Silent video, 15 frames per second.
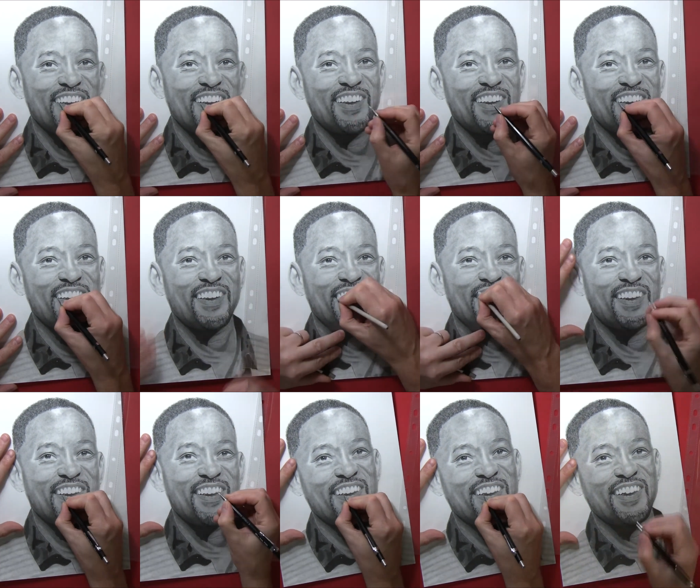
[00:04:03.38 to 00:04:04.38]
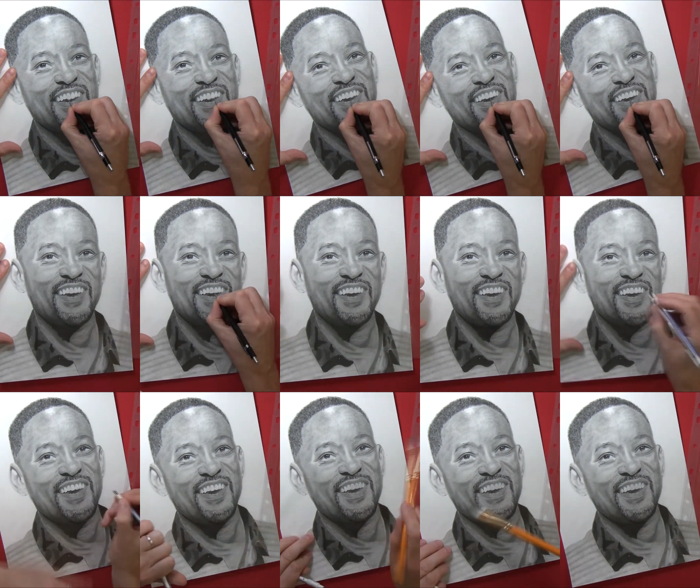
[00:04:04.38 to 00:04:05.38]
done. So I'll see you all
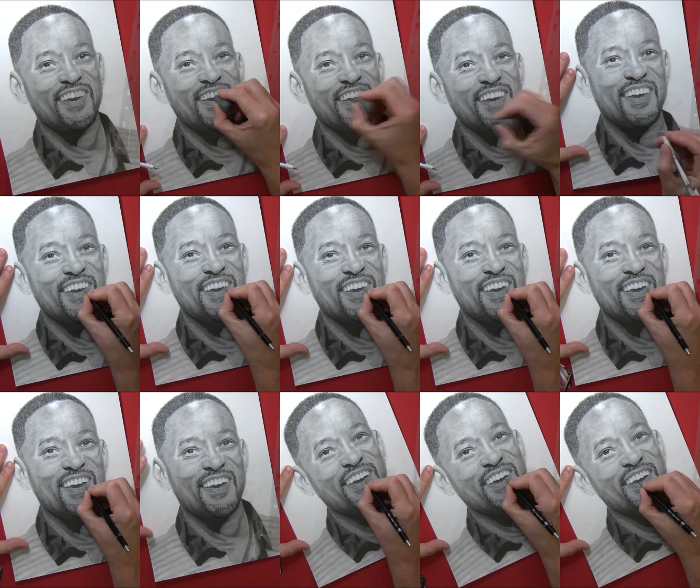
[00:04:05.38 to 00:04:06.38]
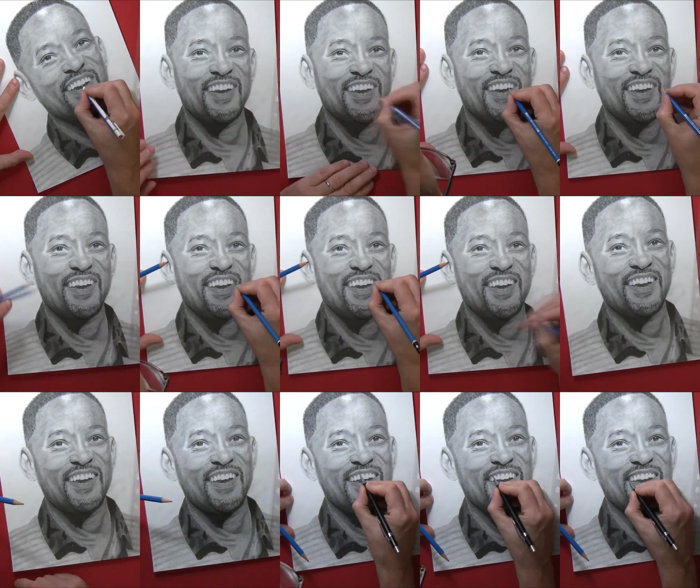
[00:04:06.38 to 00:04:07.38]
on the next one, and thanks for watching. Thanks
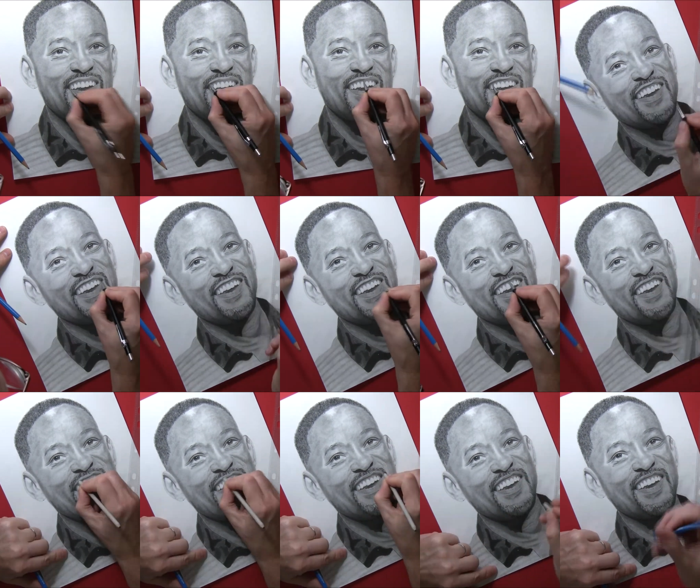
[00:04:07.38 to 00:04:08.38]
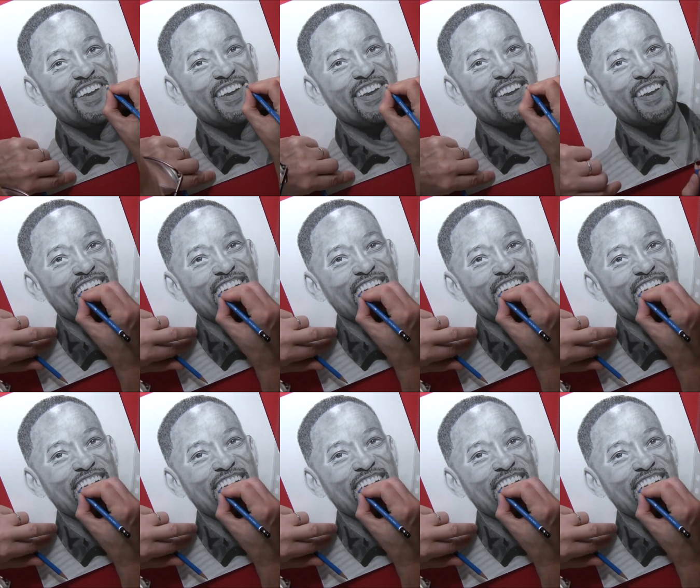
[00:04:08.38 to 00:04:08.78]
to all my subscribers, thanks for your